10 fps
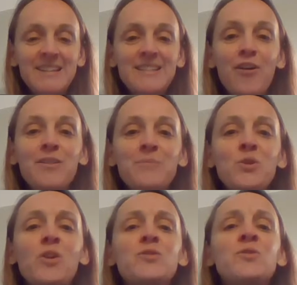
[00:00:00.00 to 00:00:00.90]
Tell them
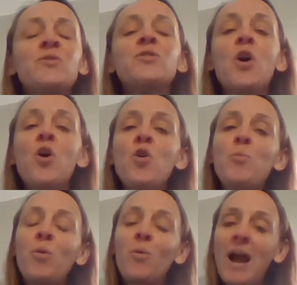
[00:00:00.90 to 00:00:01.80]
you are so
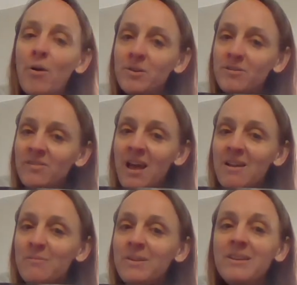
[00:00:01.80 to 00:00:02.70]
proud of
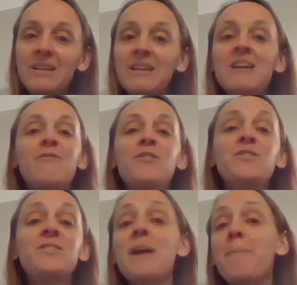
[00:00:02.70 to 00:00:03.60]
them for
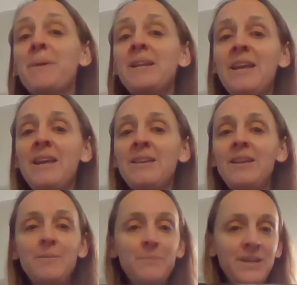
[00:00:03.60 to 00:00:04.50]
stepping in
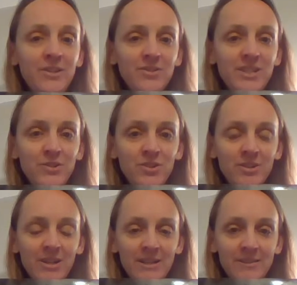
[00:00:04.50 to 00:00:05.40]
and being your teacher
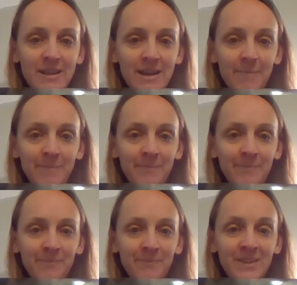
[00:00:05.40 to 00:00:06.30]
during this time.
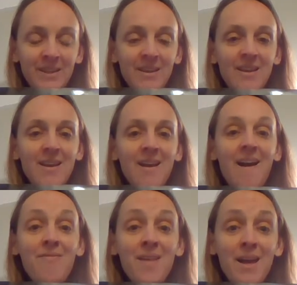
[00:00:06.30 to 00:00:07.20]

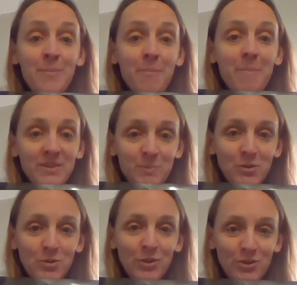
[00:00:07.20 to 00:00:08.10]
And then my
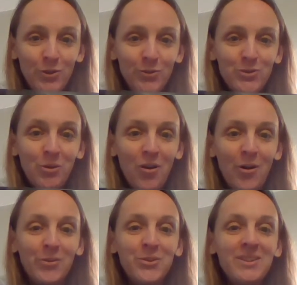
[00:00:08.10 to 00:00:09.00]
special adults who are
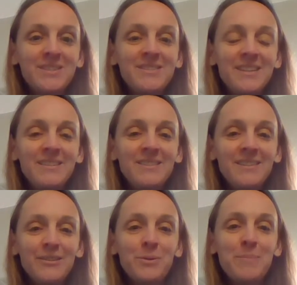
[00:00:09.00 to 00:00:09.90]
also listening,
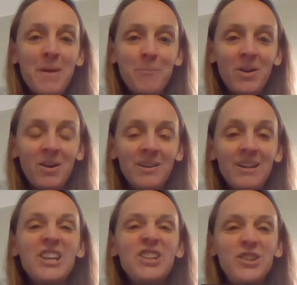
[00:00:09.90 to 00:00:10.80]
remember,
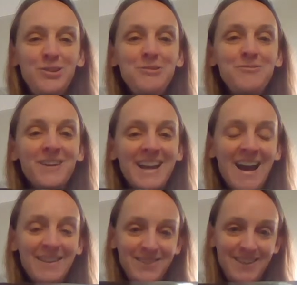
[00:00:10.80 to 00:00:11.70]
you've
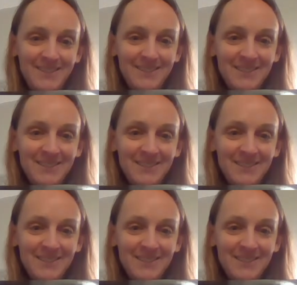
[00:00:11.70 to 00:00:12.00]
got this.